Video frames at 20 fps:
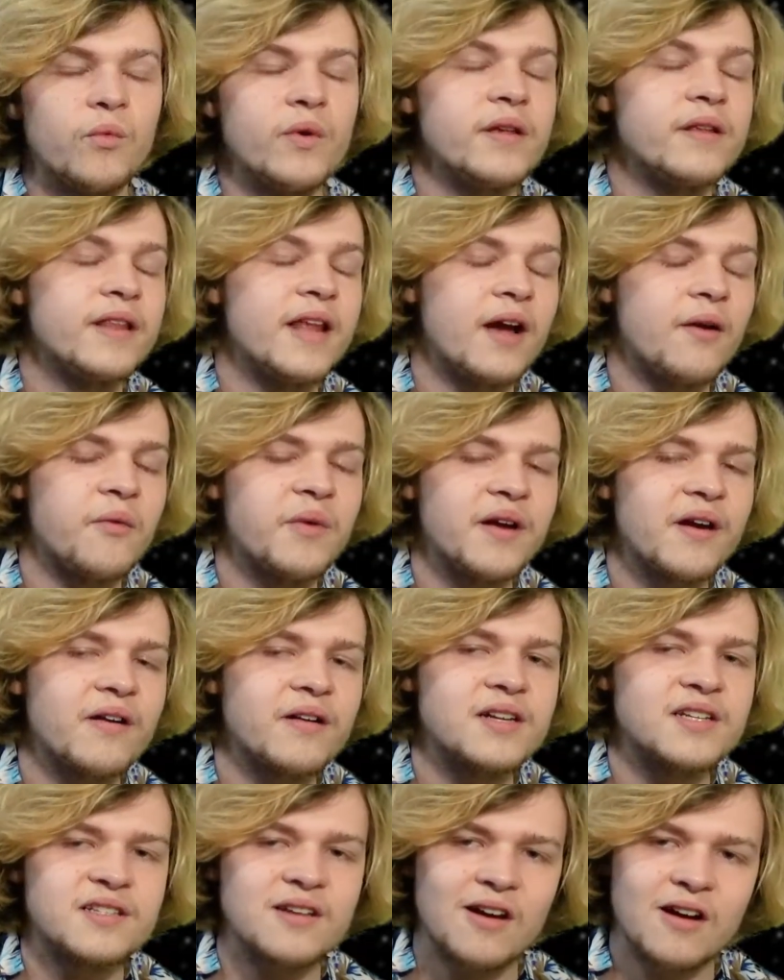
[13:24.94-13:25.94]
We
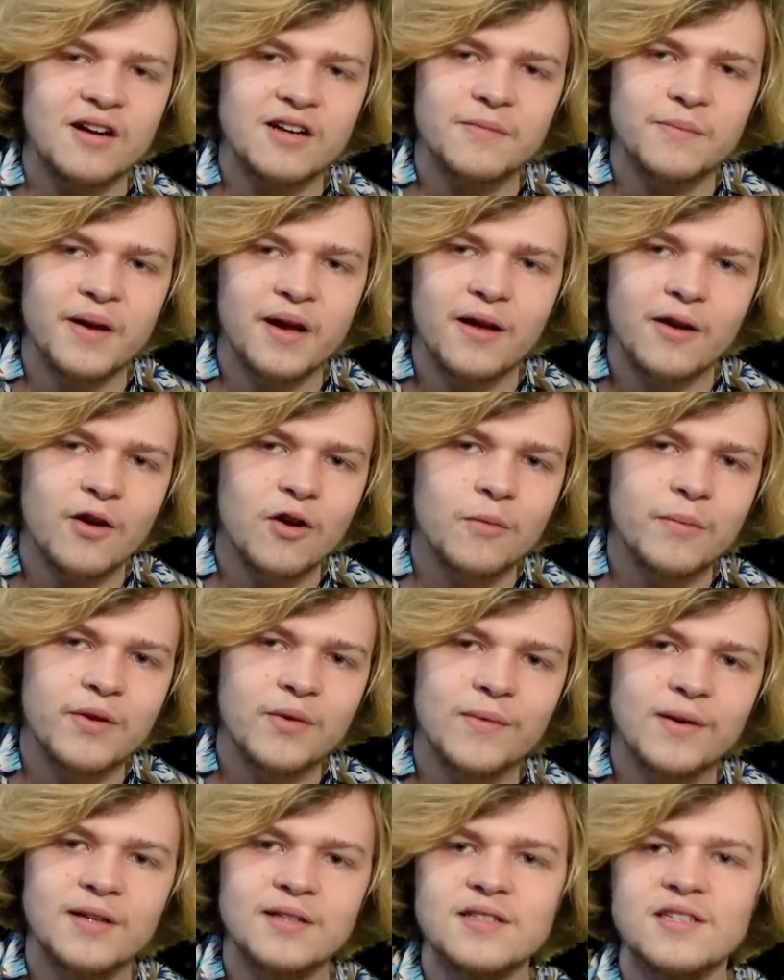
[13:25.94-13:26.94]
already talked about
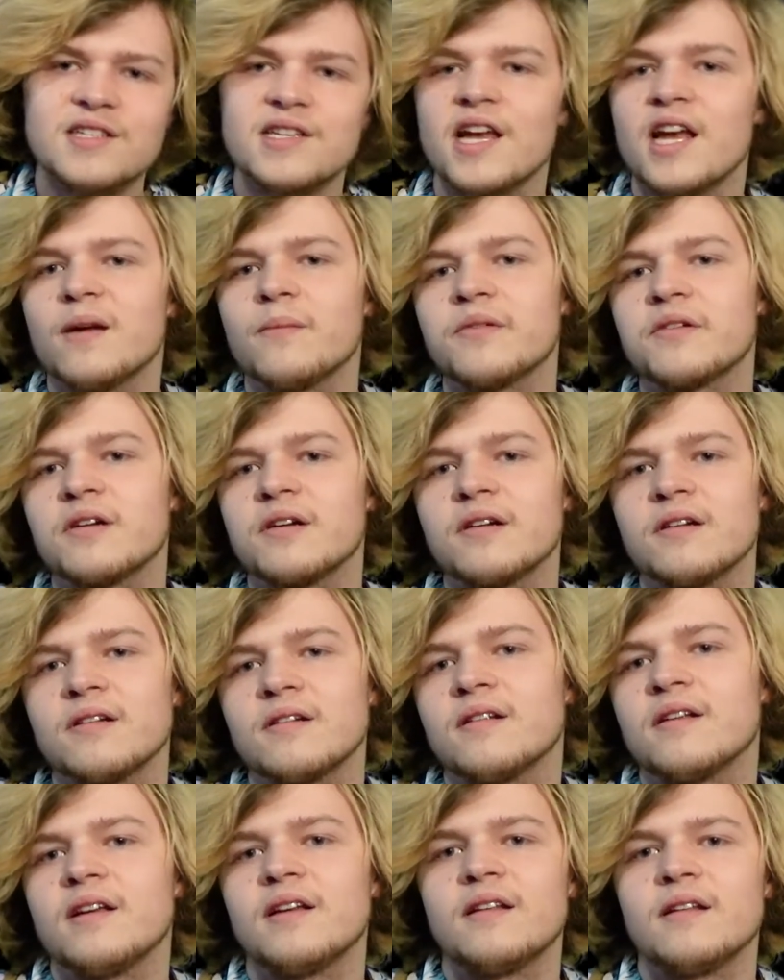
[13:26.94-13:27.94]
Obi-Wan's saber
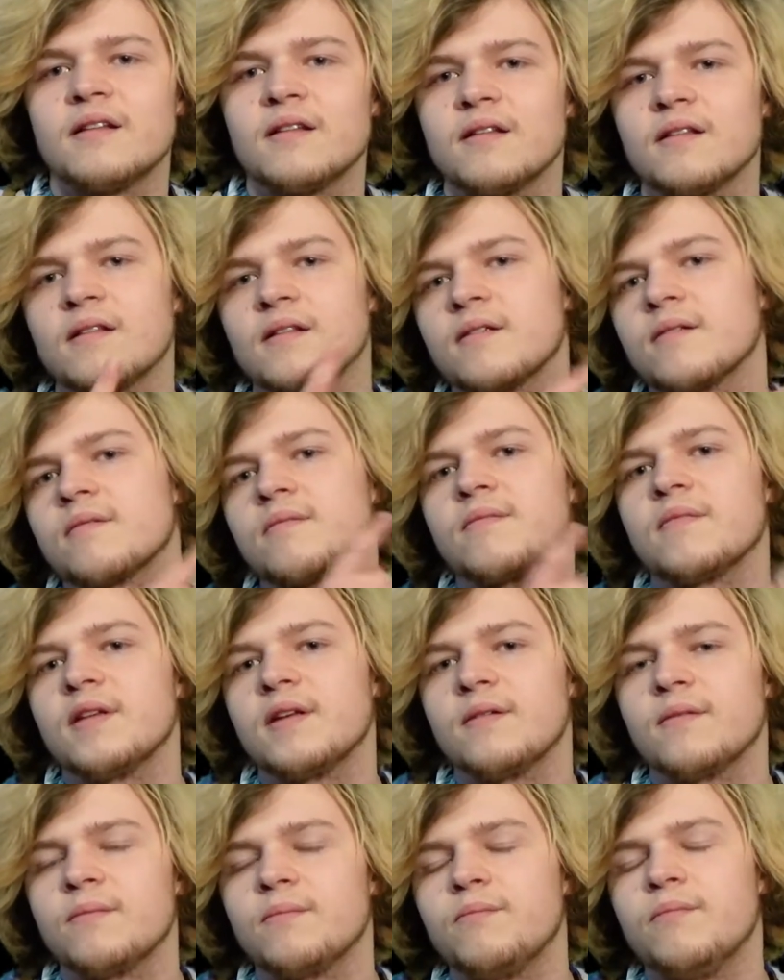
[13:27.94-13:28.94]

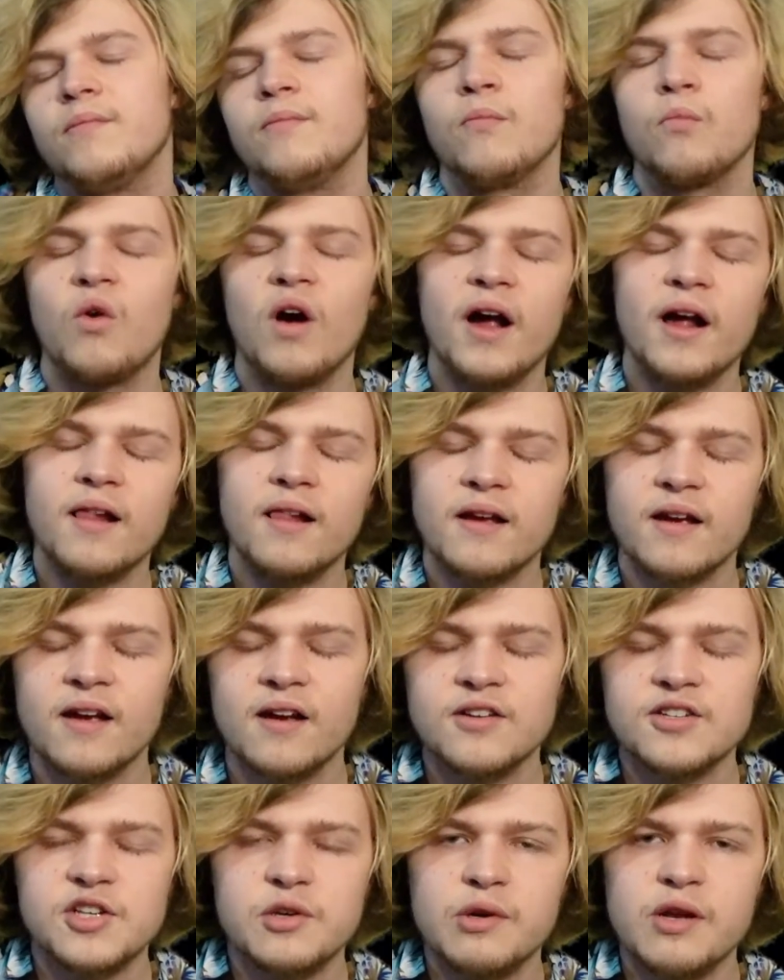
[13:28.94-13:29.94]
a while
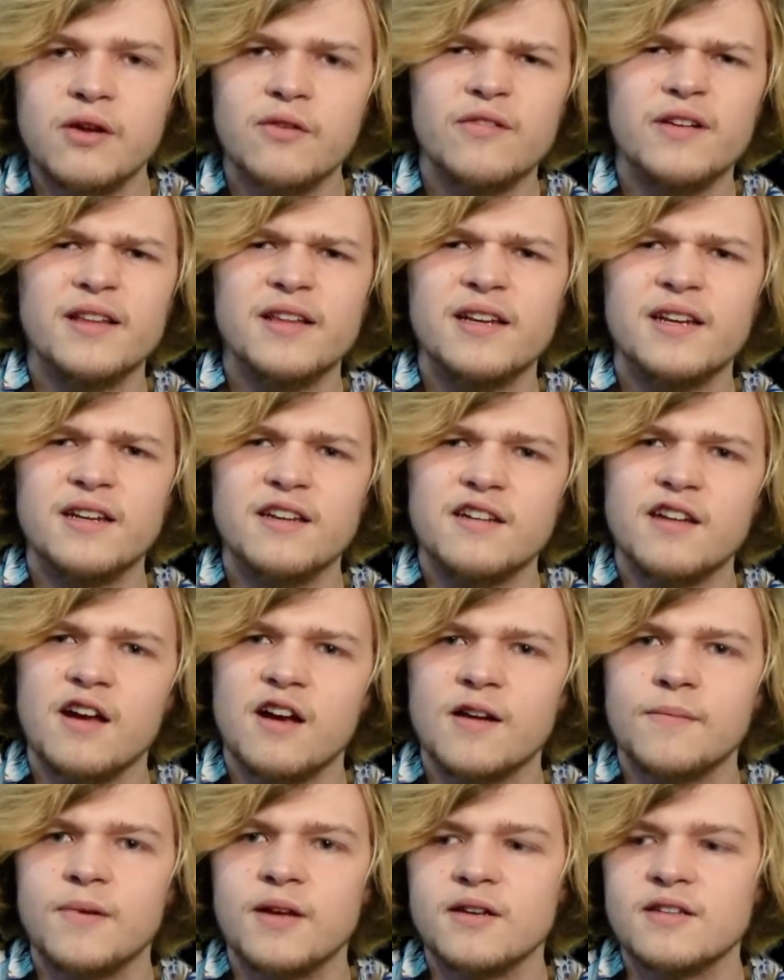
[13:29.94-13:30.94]
ago, so we don't really need to
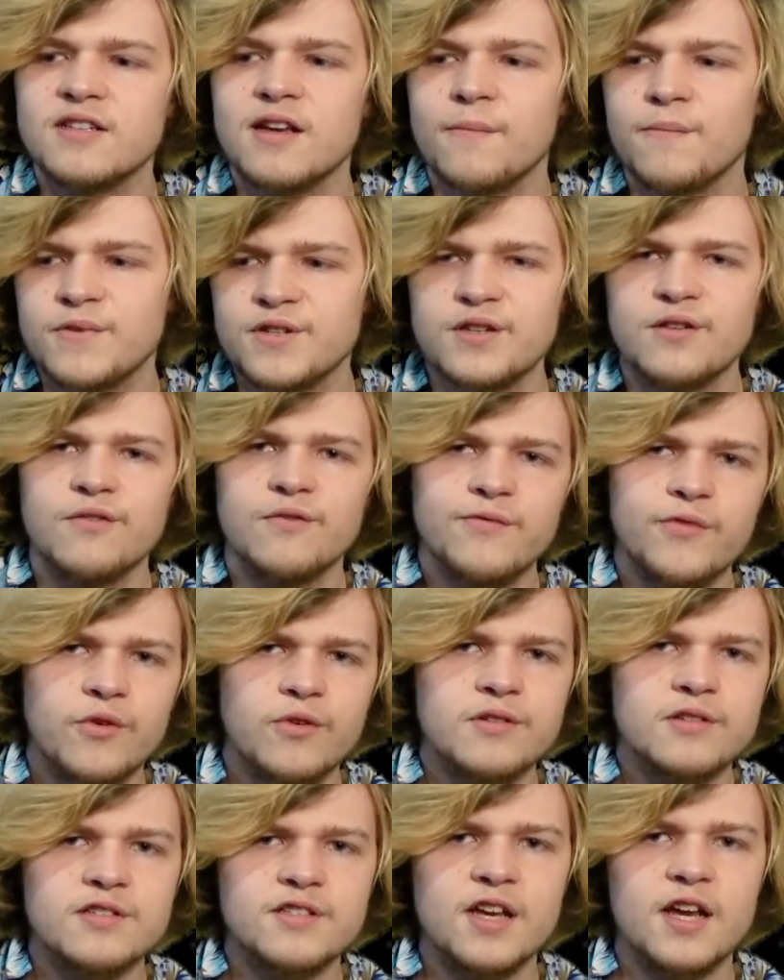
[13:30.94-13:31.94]
talk about his Episode
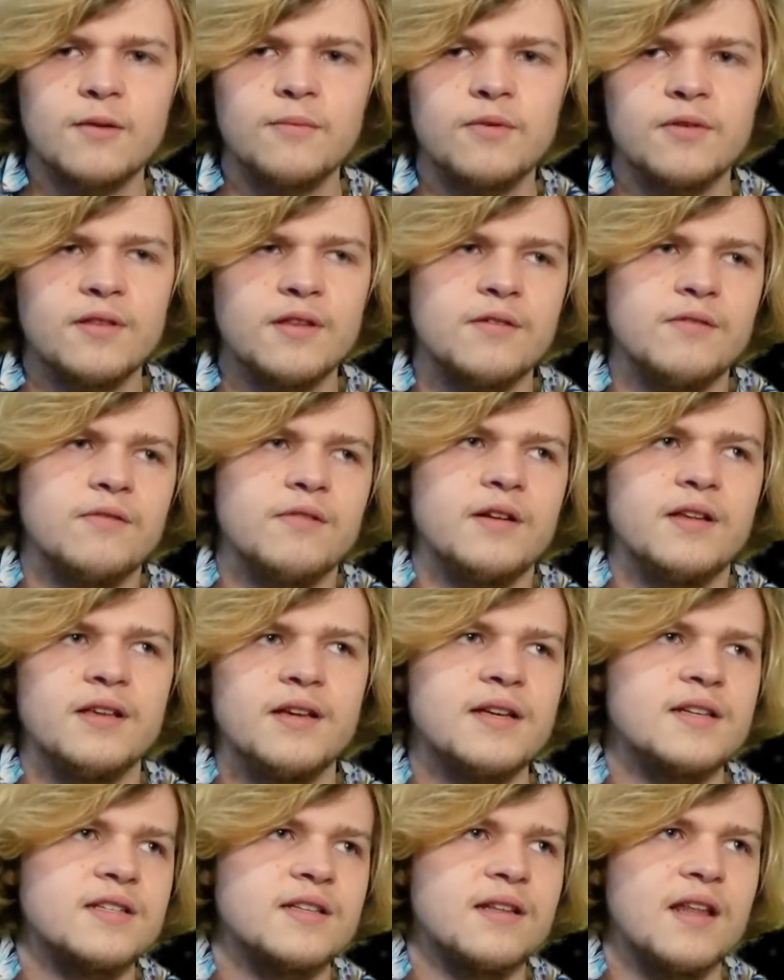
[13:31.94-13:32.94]
4 saber. There
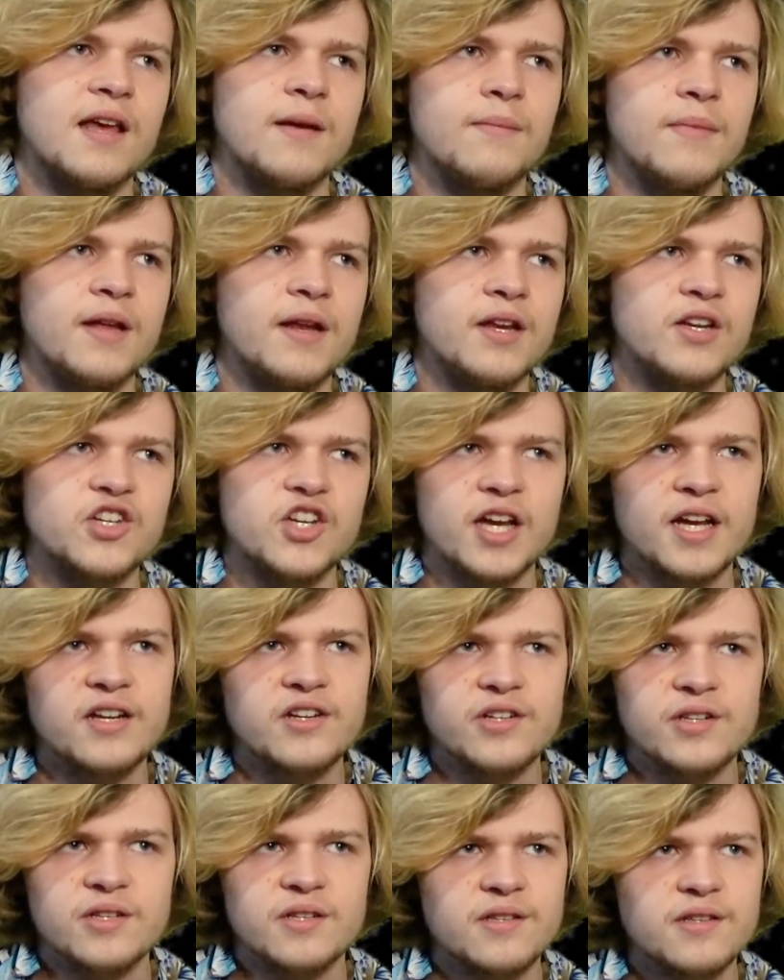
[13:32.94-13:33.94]
really isn't that many
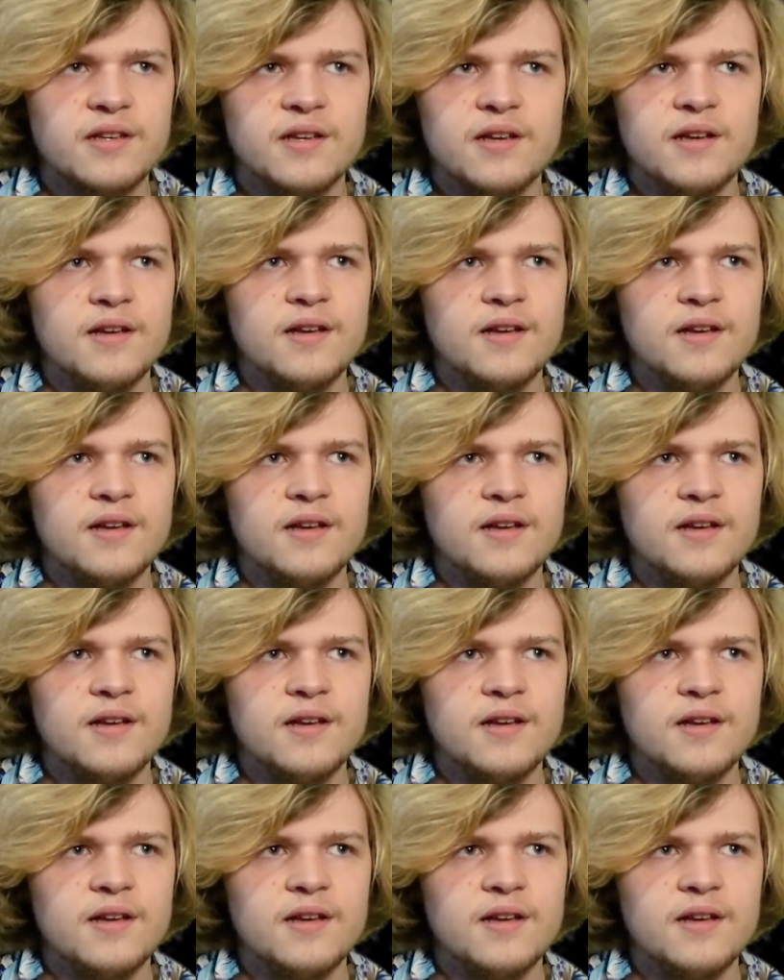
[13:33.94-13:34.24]
changes.